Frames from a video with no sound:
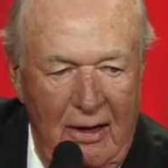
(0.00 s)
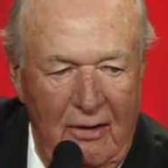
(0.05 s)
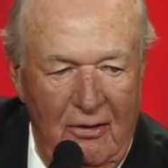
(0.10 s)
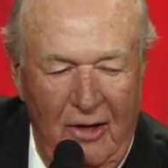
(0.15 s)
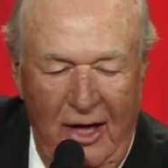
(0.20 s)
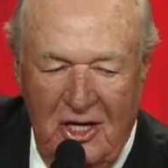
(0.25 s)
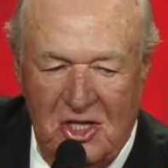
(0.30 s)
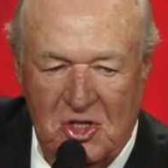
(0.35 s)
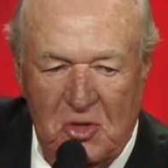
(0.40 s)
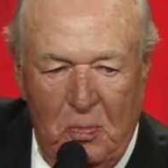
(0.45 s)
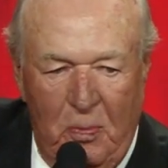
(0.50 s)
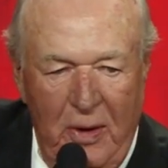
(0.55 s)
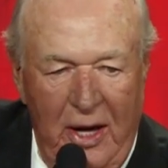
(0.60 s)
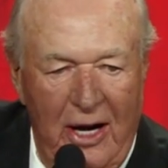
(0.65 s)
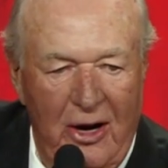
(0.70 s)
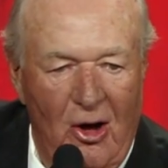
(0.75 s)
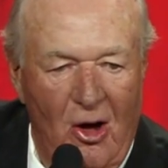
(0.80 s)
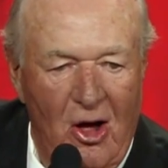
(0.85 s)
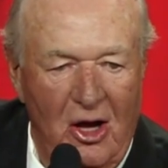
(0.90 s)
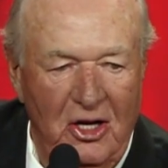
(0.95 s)
They'd
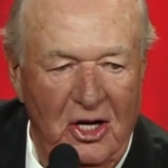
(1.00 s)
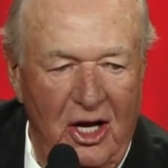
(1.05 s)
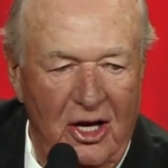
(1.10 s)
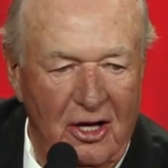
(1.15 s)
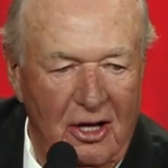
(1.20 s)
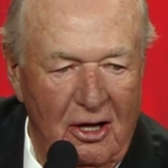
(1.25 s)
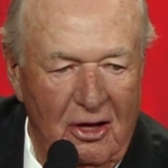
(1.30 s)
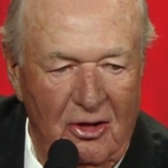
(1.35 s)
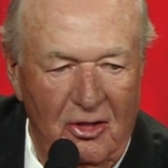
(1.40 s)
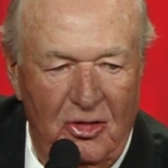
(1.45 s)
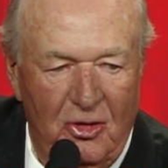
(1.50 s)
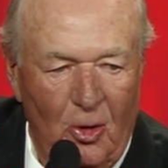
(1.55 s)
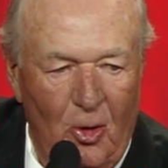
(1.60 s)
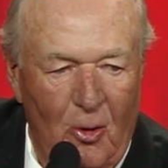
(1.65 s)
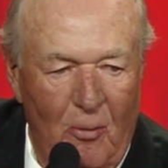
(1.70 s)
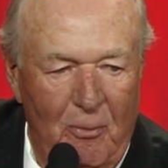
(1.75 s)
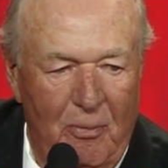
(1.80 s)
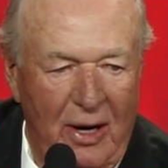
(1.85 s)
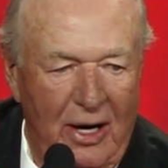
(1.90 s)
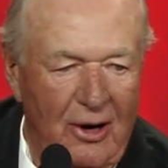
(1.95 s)
spit on you, throw
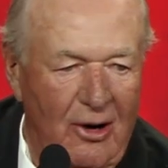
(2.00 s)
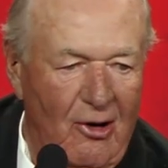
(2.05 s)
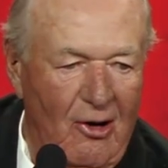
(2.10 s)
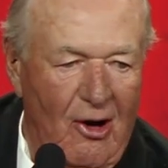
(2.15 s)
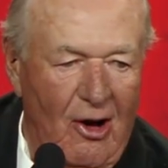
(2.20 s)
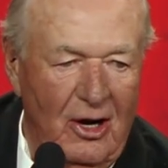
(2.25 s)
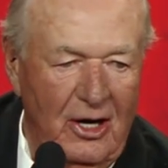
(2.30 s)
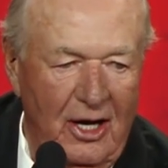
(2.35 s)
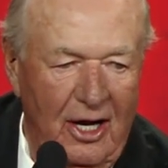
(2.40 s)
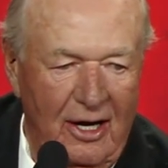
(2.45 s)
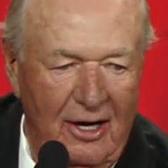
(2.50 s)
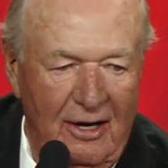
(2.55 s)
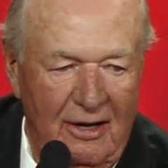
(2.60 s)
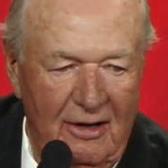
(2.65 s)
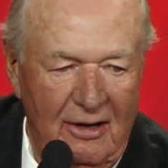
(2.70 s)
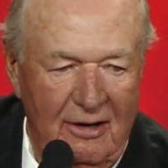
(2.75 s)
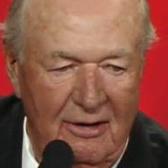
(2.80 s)
beer on you.